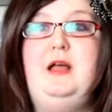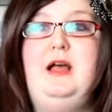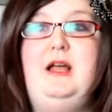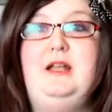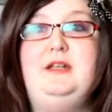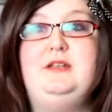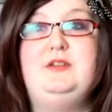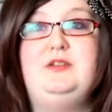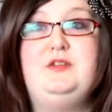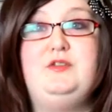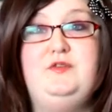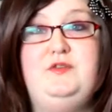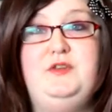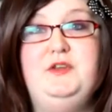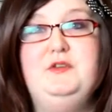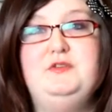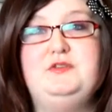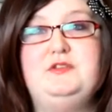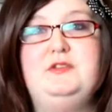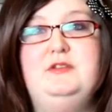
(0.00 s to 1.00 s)
and
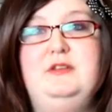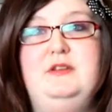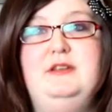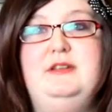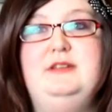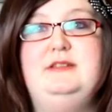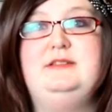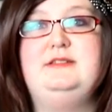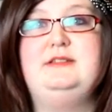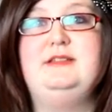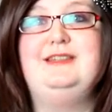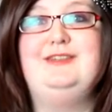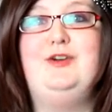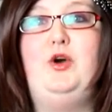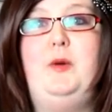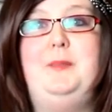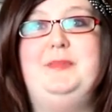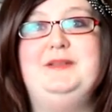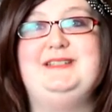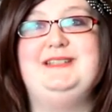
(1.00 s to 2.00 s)
confusion is the
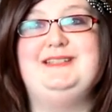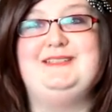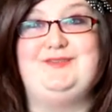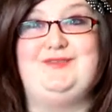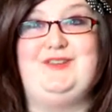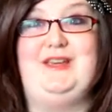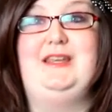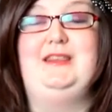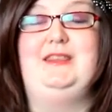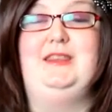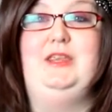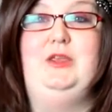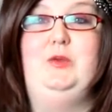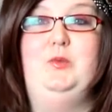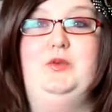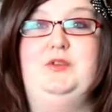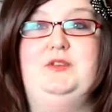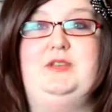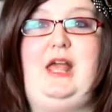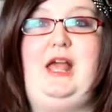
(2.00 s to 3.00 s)
opposite effect that you
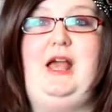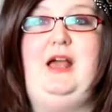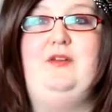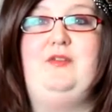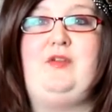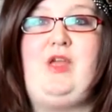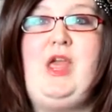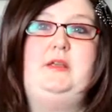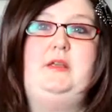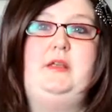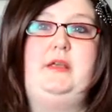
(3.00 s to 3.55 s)
want to have.